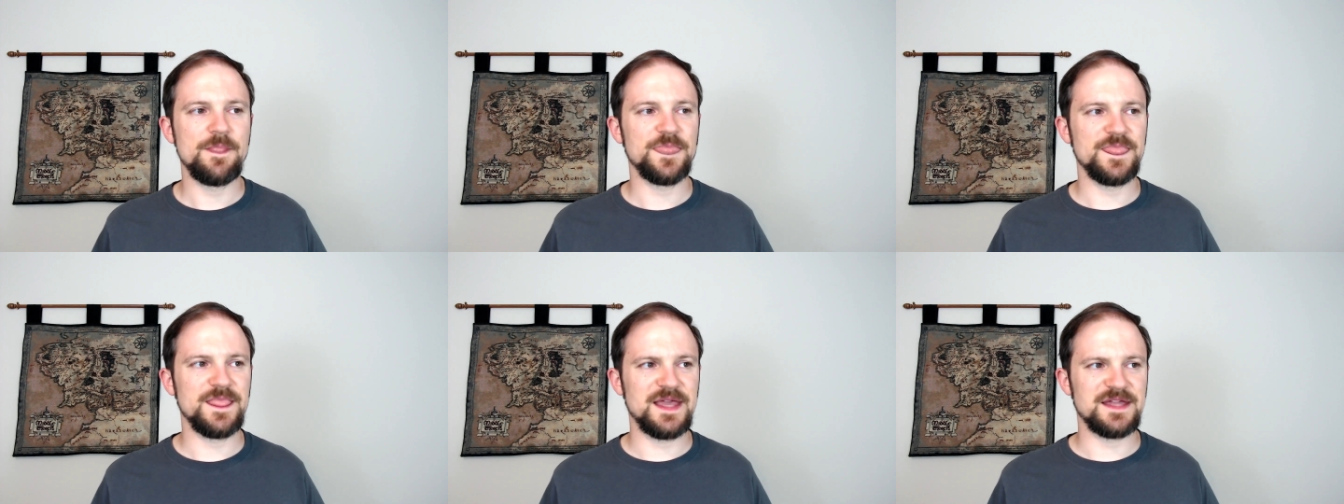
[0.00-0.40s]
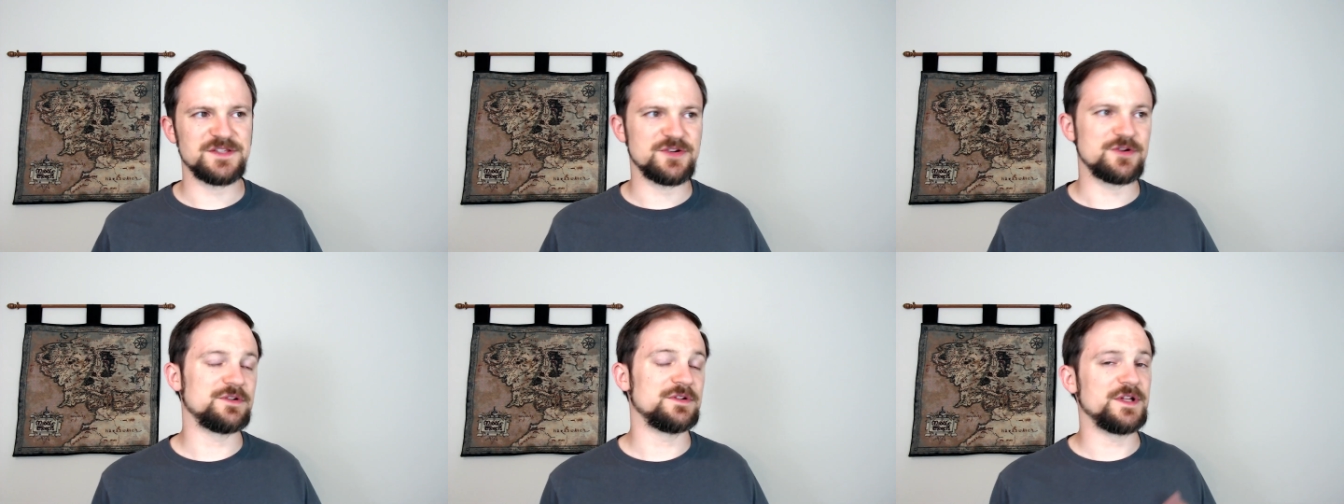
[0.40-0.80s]
and
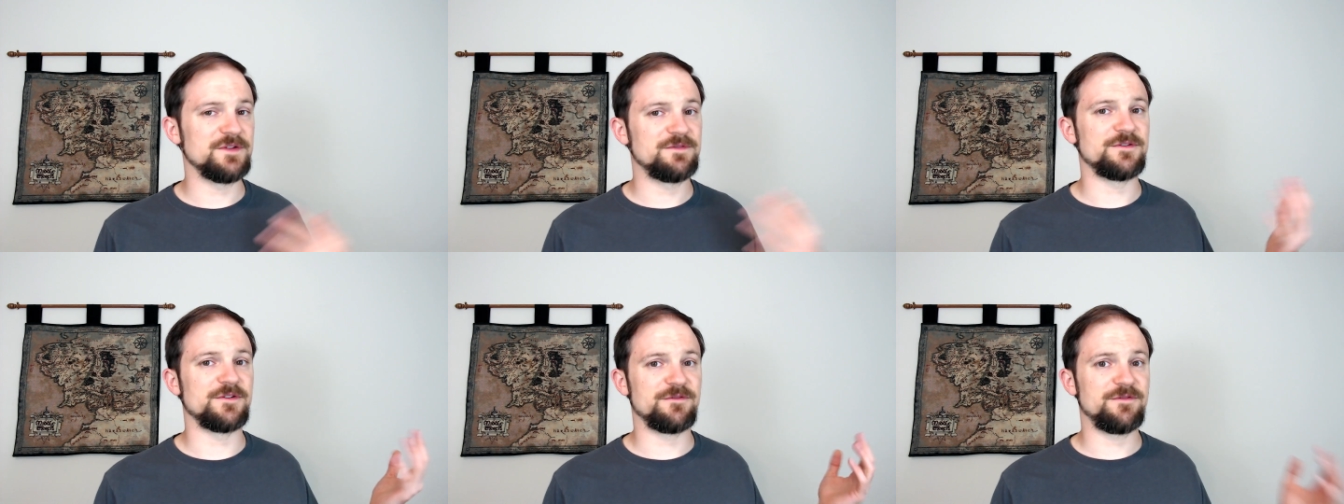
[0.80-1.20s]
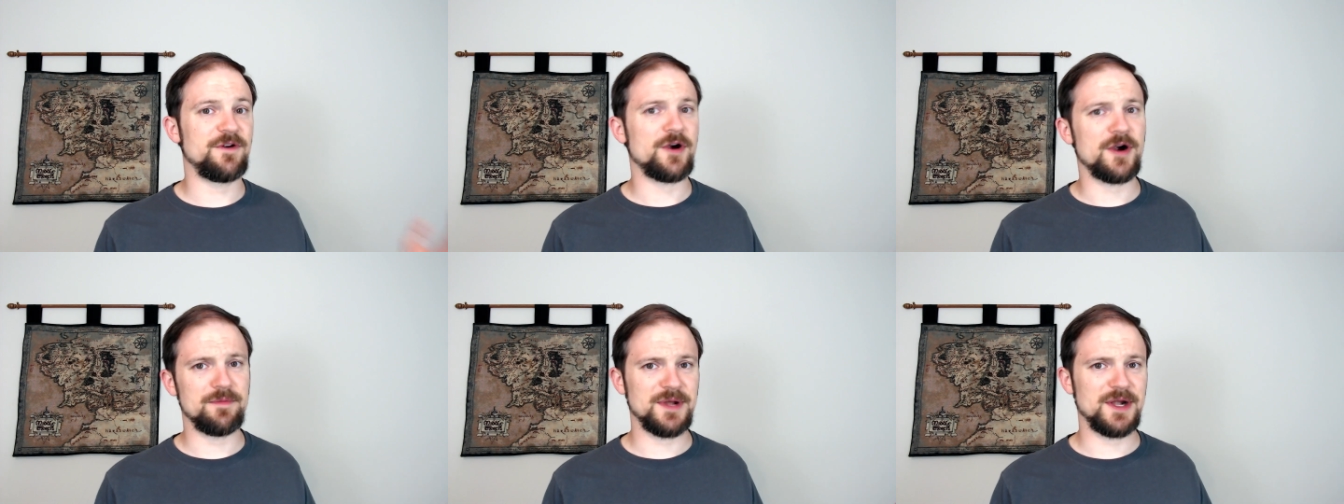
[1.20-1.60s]
certainly for
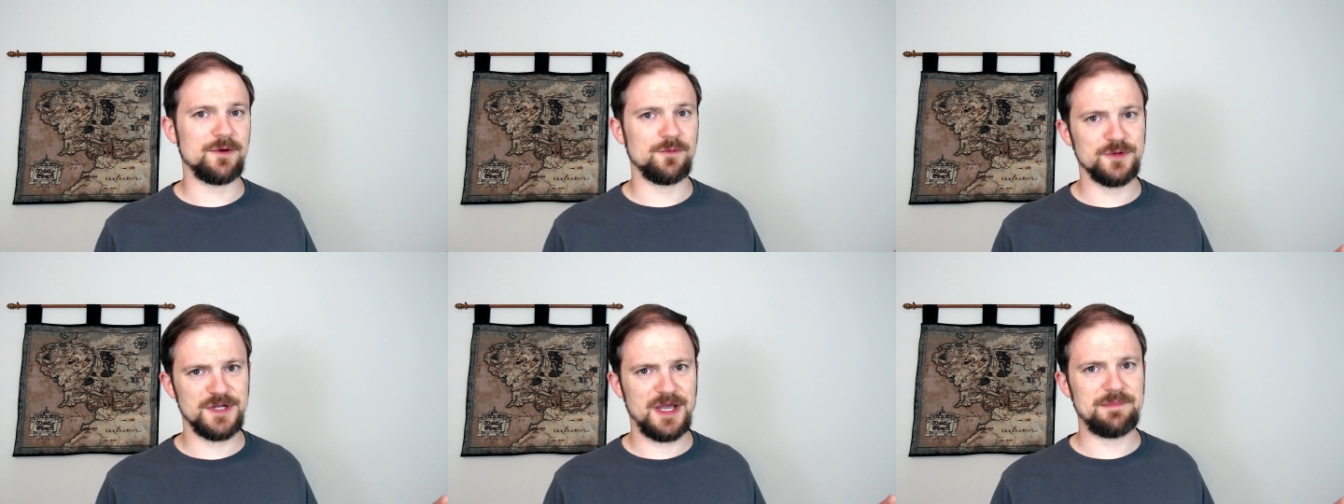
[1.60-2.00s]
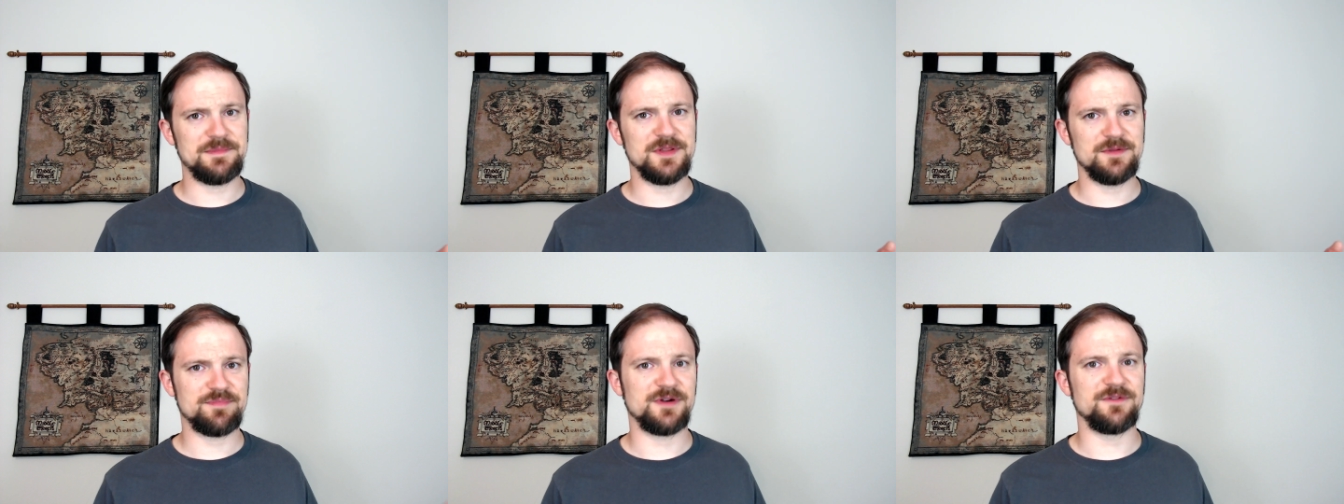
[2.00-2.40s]
Faramir would not be
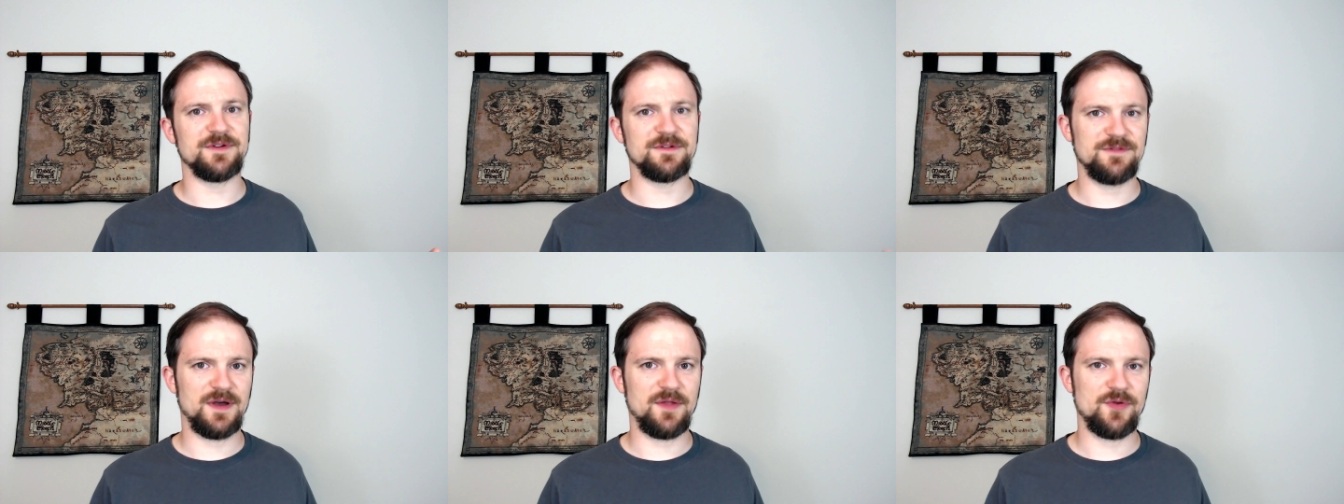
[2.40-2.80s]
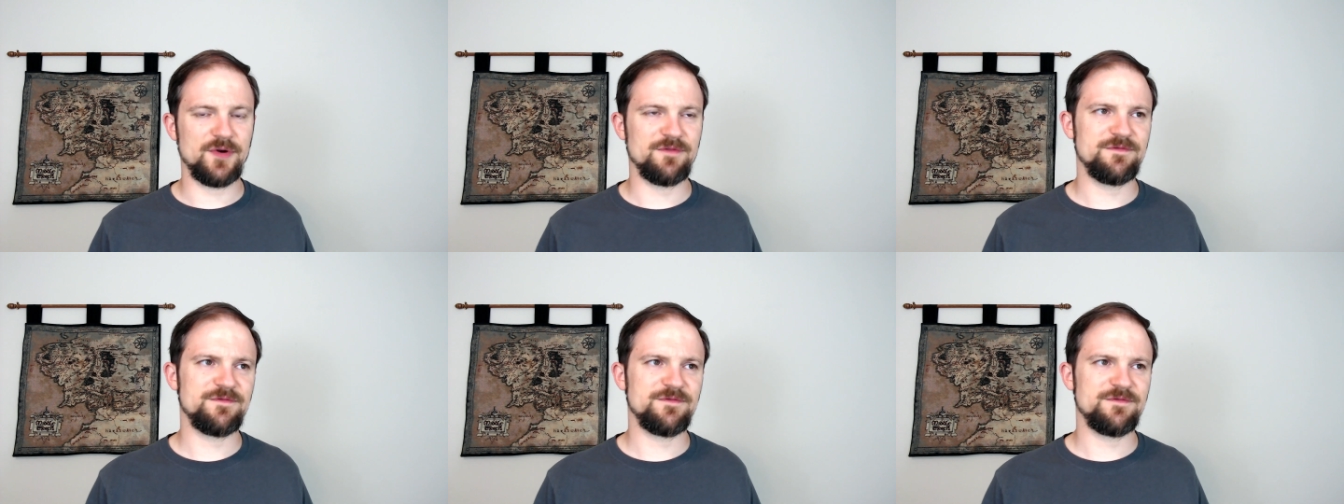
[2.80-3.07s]
the perfect father.